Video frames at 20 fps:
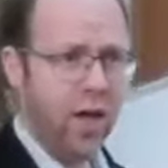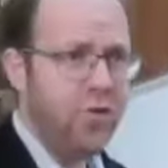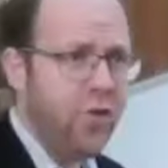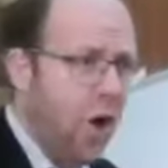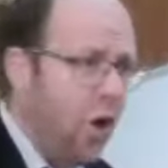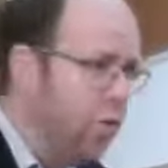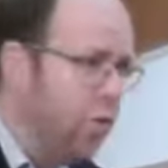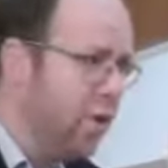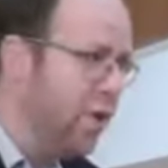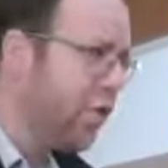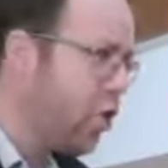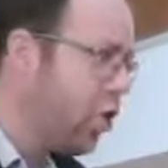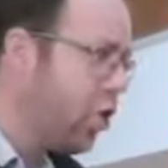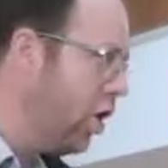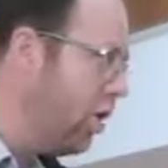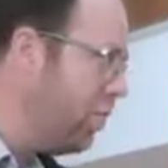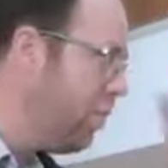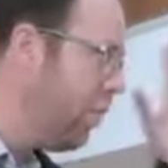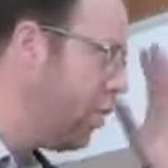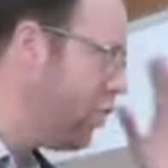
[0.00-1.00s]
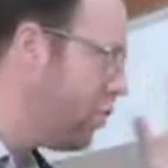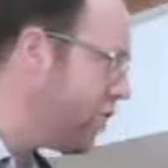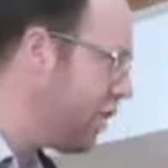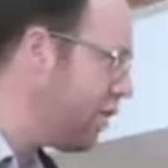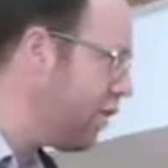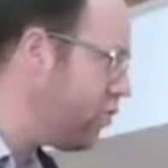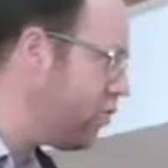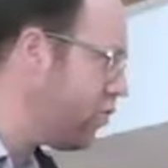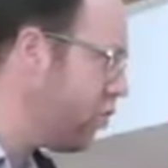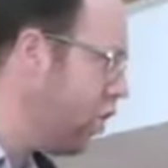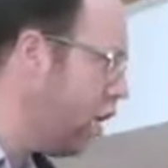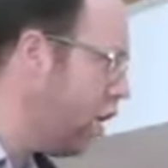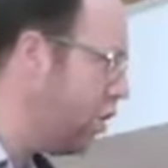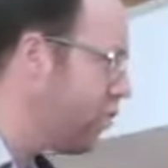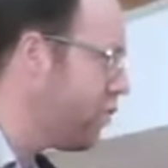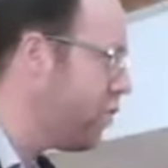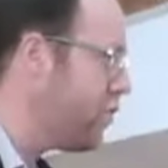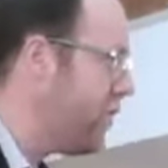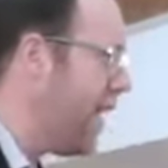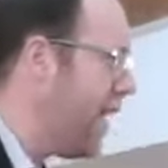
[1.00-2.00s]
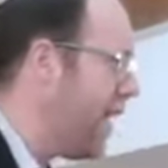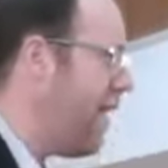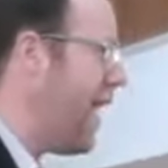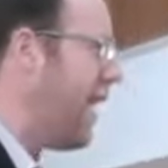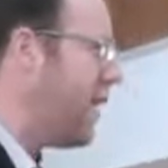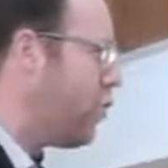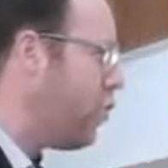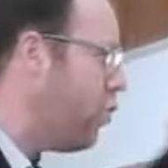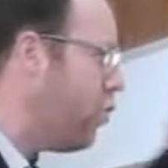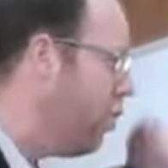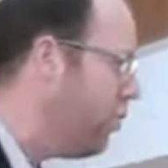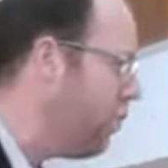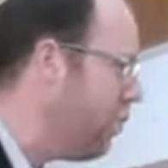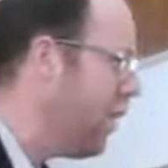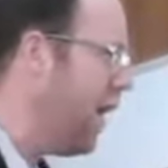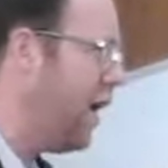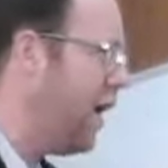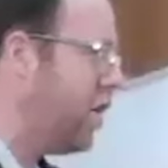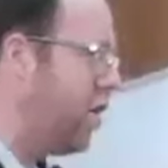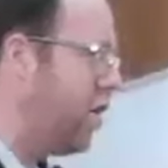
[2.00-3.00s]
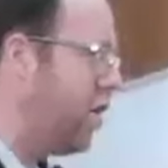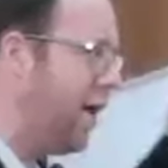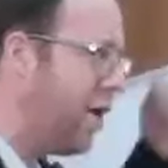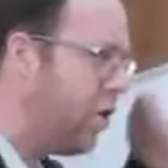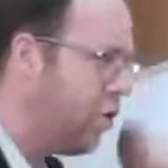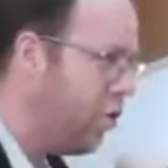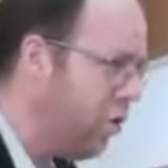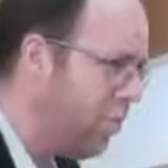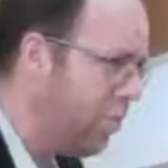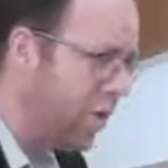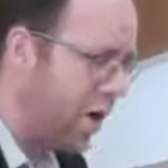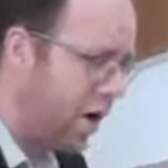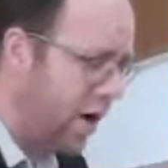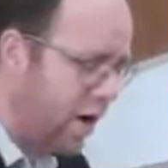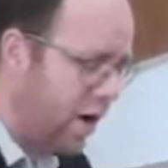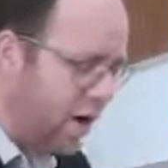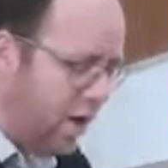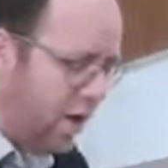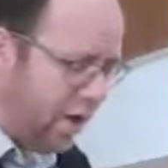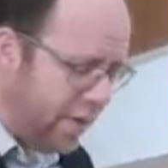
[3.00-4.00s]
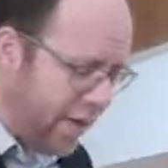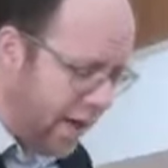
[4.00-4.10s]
It's only the kolbo who said that you can't. So to now add chumrah al gabei chumrah,